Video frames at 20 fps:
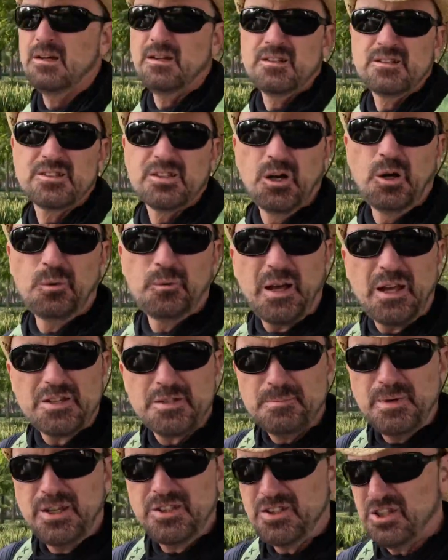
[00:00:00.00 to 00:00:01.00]
So as
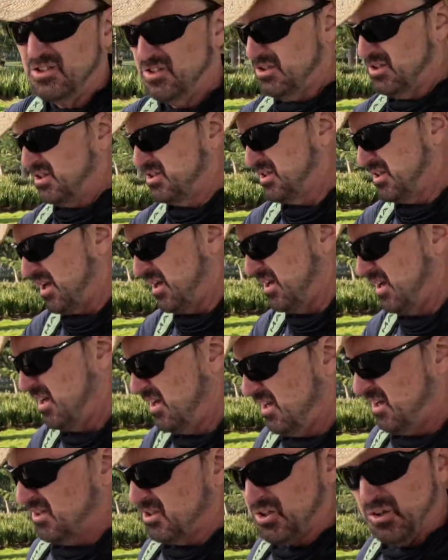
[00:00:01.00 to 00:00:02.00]
mentioned, just
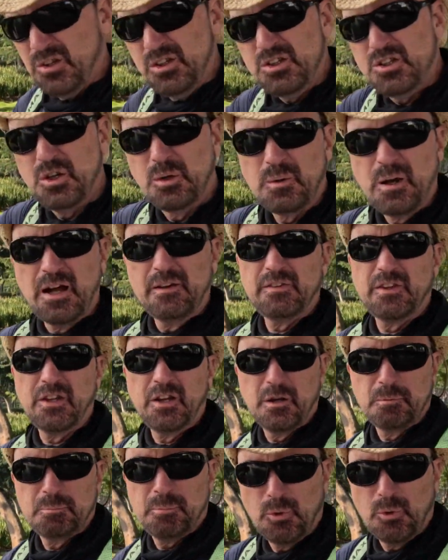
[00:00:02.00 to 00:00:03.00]
as soon as you arrive at the
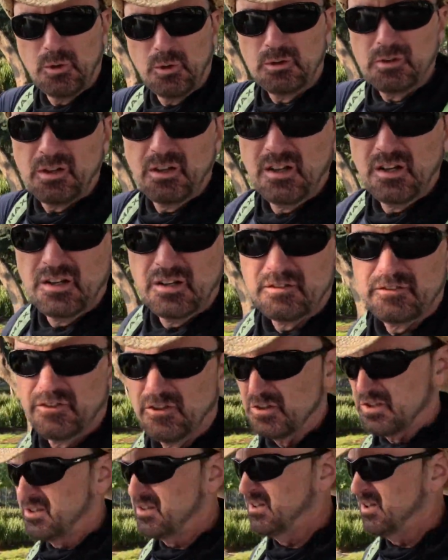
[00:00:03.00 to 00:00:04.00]
airport,
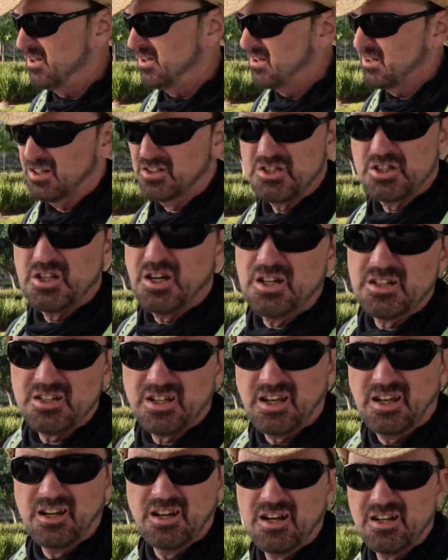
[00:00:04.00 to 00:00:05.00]
first exchange
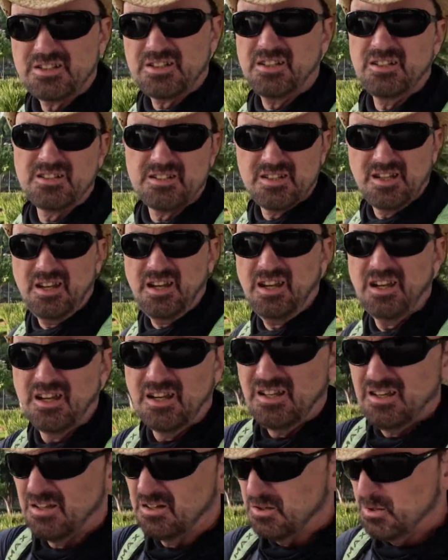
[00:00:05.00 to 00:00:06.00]
kiosk you see,
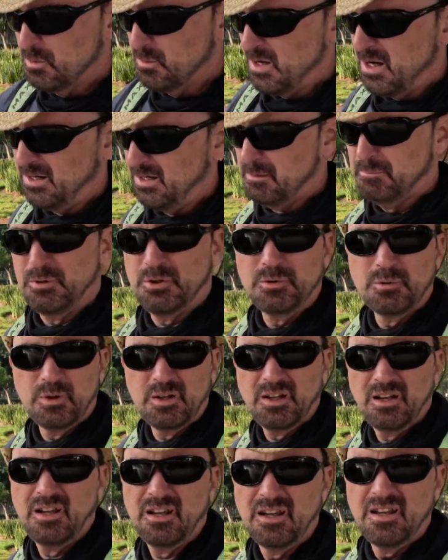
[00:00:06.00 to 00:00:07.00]
go right up to
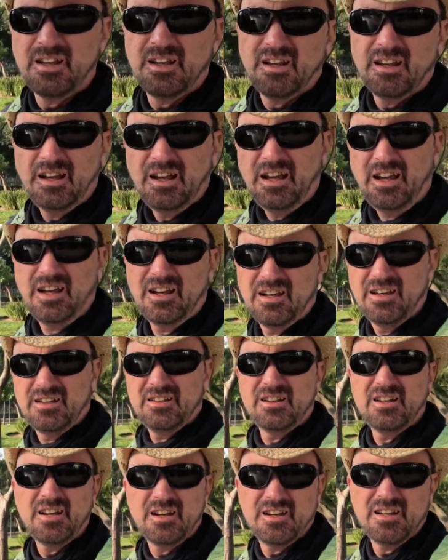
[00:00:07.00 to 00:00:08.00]
it
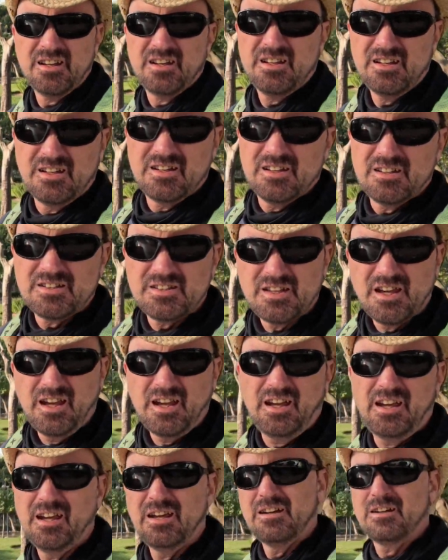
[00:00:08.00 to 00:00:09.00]
and
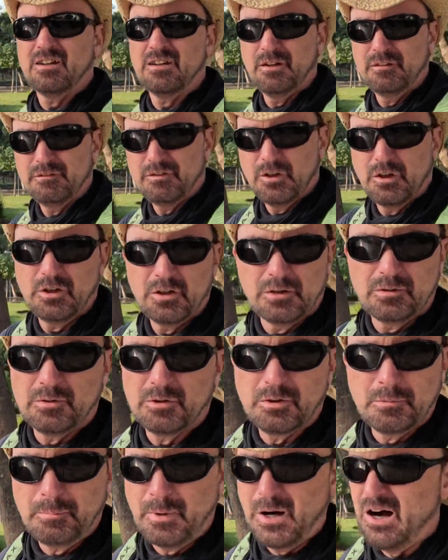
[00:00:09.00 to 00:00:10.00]
say convert
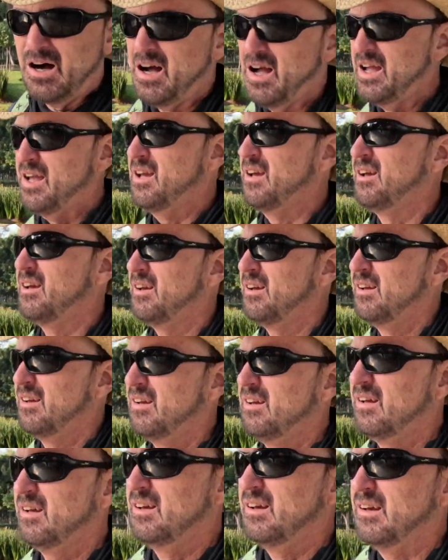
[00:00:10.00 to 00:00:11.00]
or buy
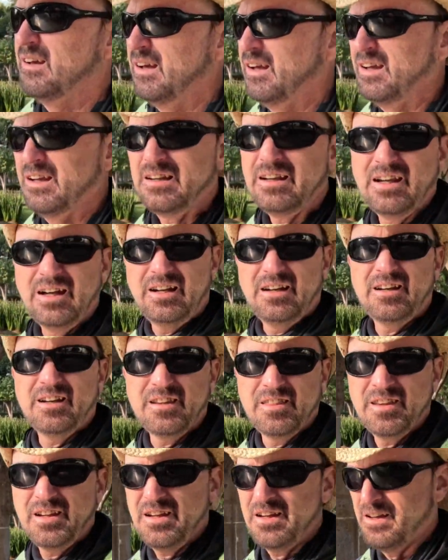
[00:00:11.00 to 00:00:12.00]
and get it
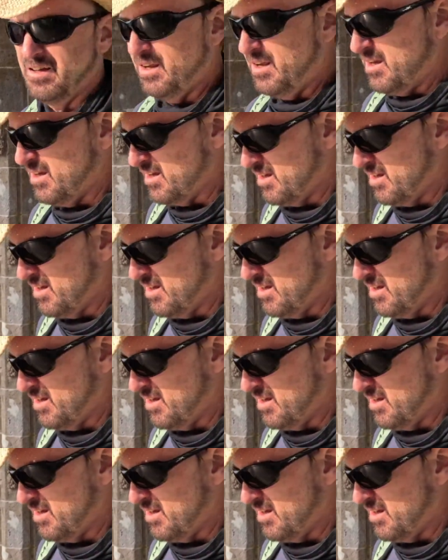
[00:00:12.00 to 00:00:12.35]
done then.